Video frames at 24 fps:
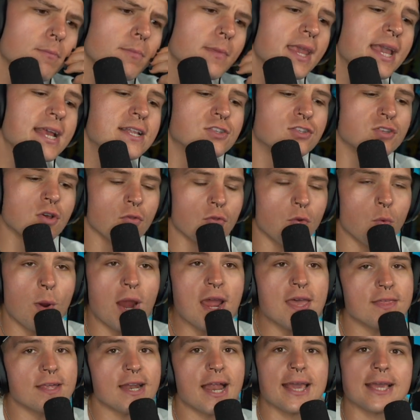And so the
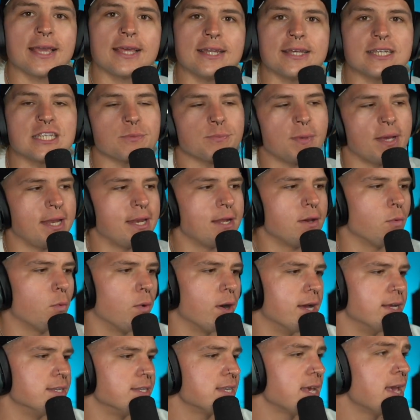way that I can explain it
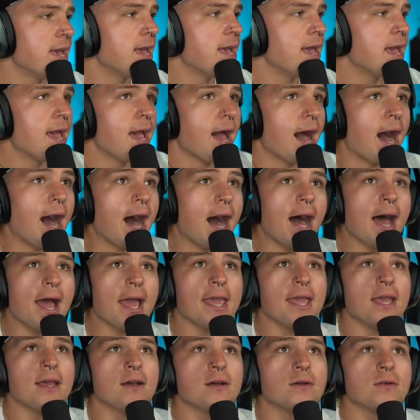was
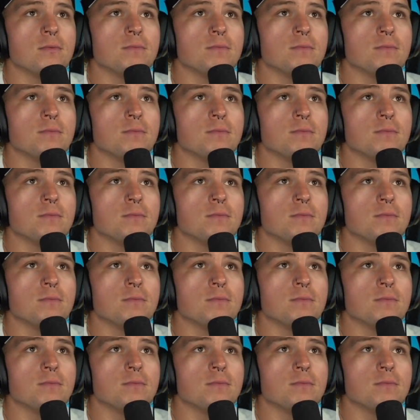I